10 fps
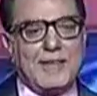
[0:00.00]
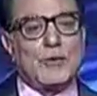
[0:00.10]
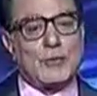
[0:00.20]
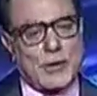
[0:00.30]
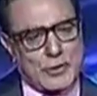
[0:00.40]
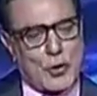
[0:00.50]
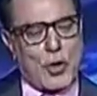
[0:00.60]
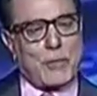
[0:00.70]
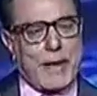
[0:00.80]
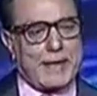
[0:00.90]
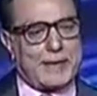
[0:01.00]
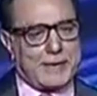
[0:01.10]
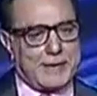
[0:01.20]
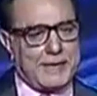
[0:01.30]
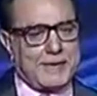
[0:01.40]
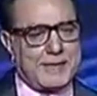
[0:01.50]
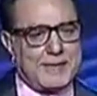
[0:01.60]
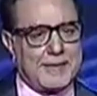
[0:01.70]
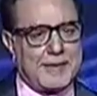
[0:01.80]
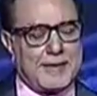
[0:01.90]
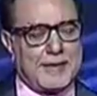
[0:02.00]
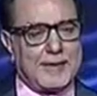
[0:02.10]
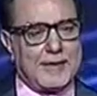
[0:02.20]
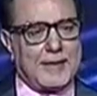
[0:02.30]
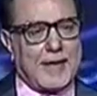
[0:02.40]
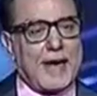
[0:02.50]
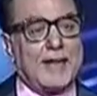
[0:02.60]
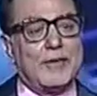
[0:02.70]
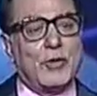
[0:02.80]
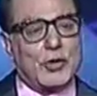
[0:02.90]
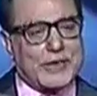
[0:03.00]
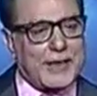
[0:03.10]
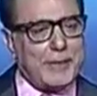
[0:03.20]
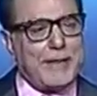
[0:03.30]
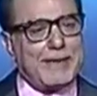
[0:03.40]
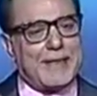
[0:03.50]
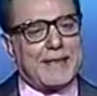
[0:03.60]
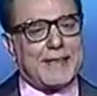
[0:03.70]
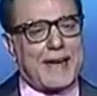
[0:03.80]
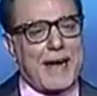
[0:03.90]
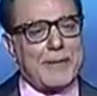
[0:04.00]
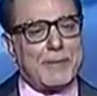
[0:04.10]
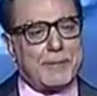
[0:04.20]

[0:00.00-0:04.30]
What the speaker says: towards Almighty, and not cribbing that I am a